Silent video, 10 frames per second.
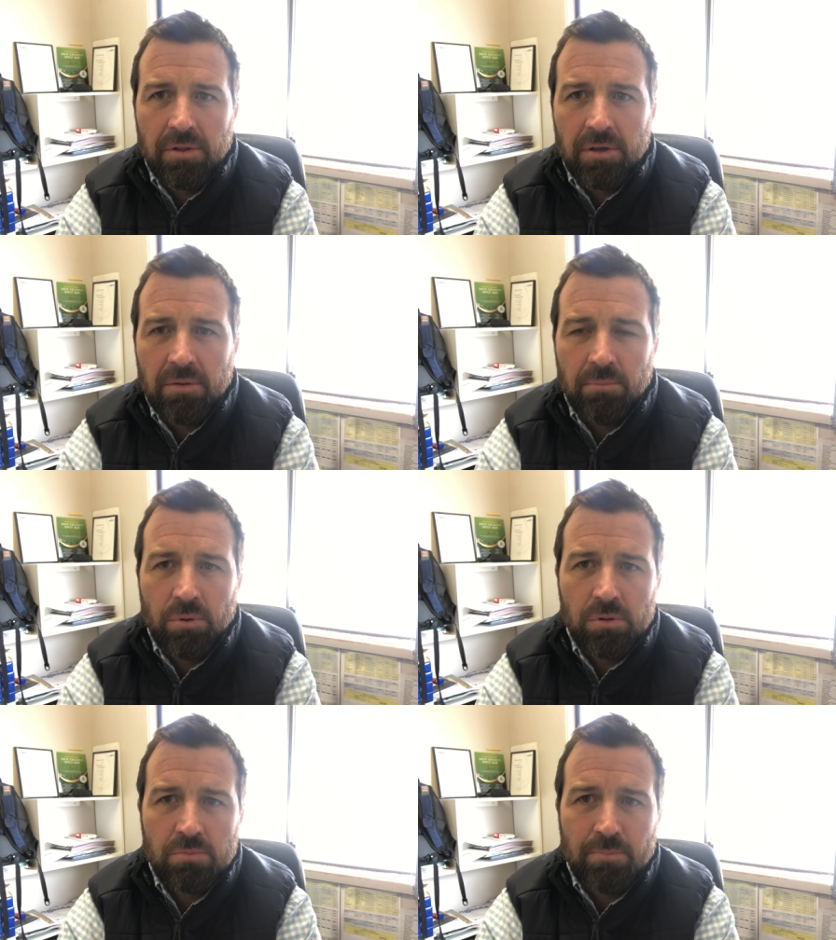the
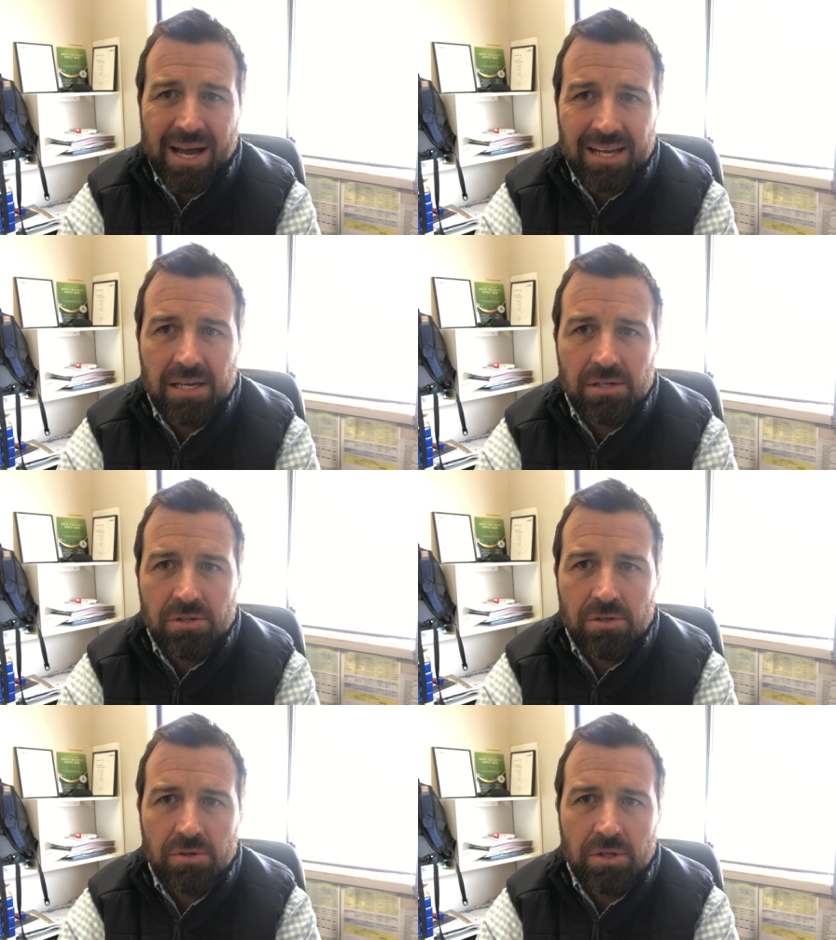inputs back
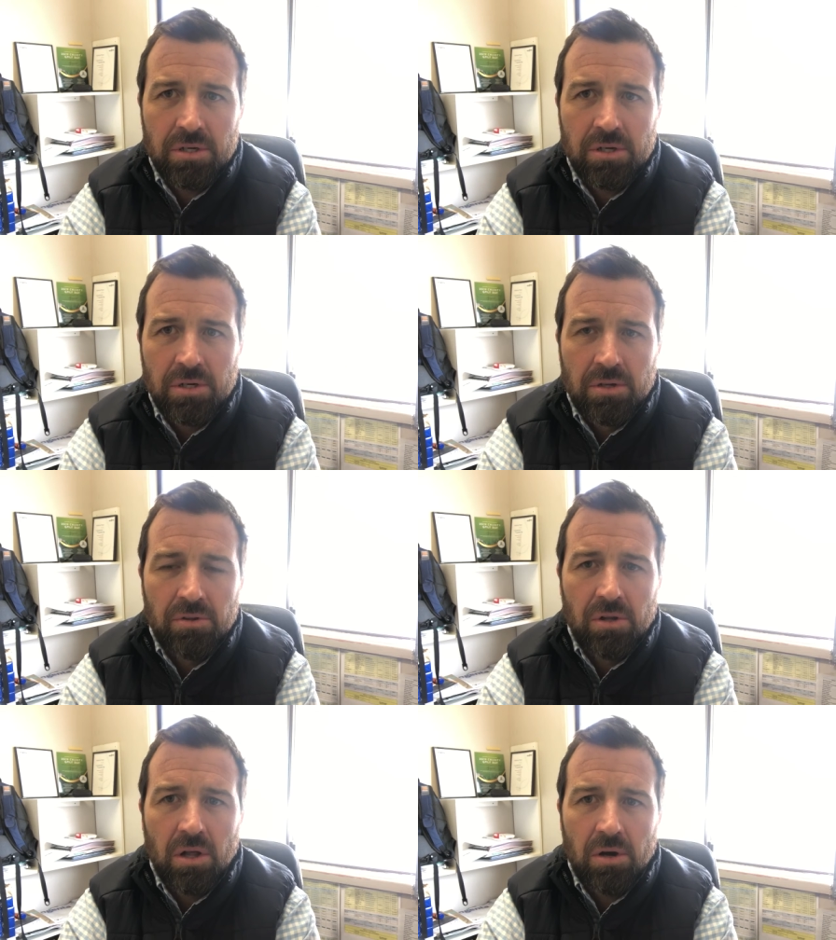into the,
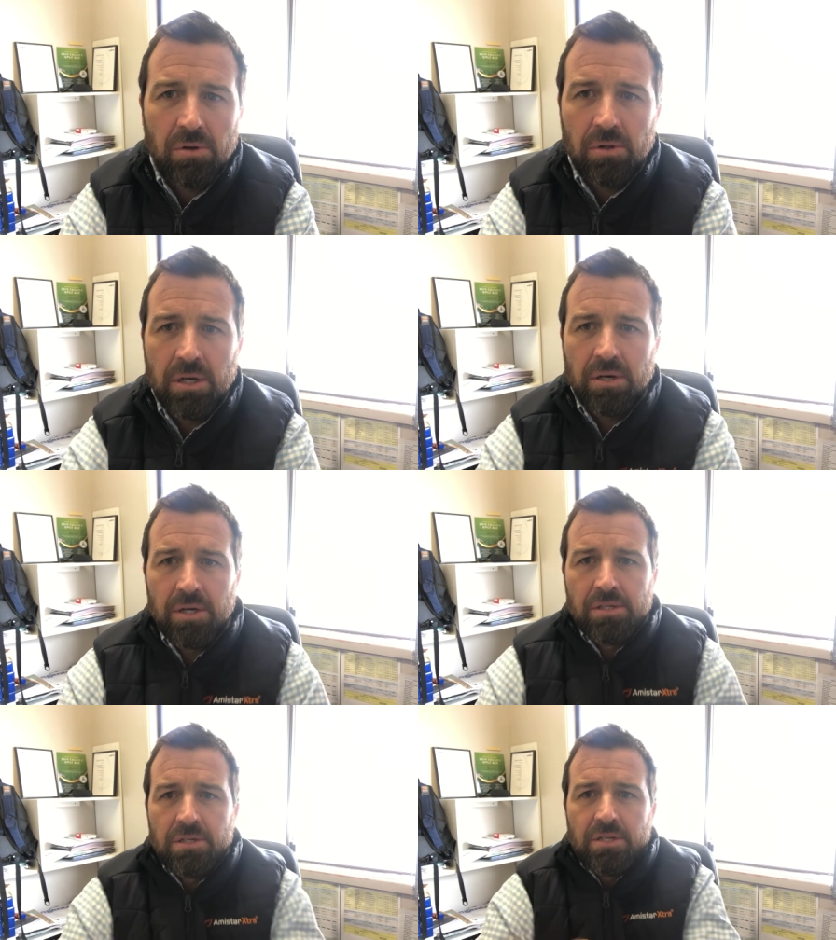the local
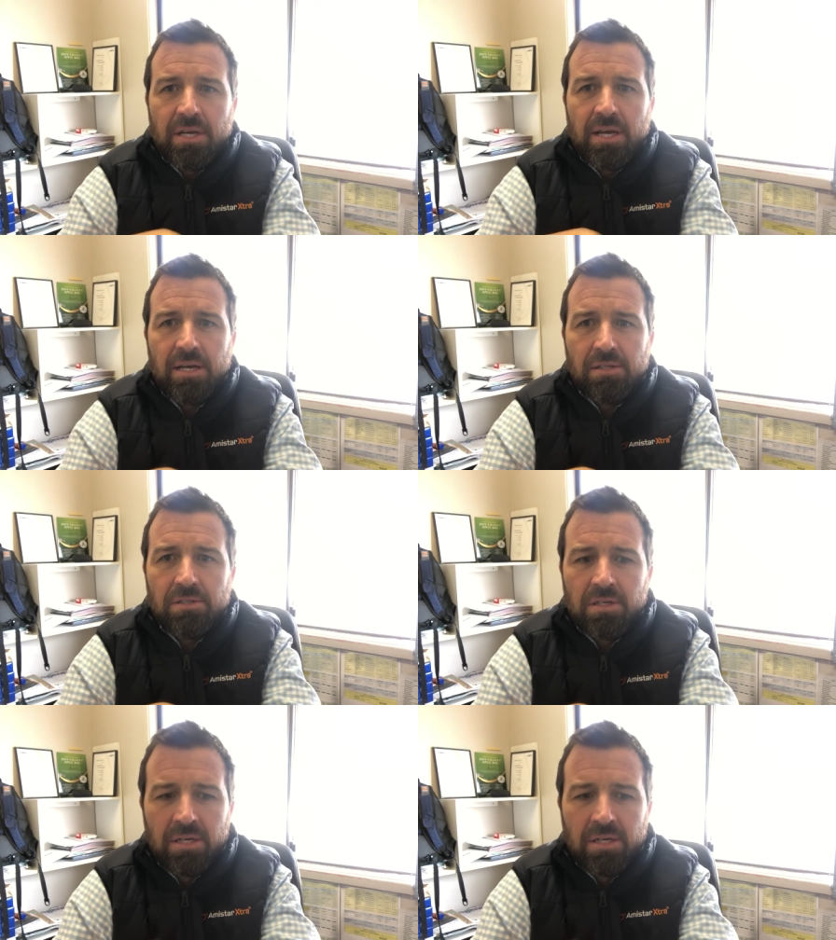areas and towns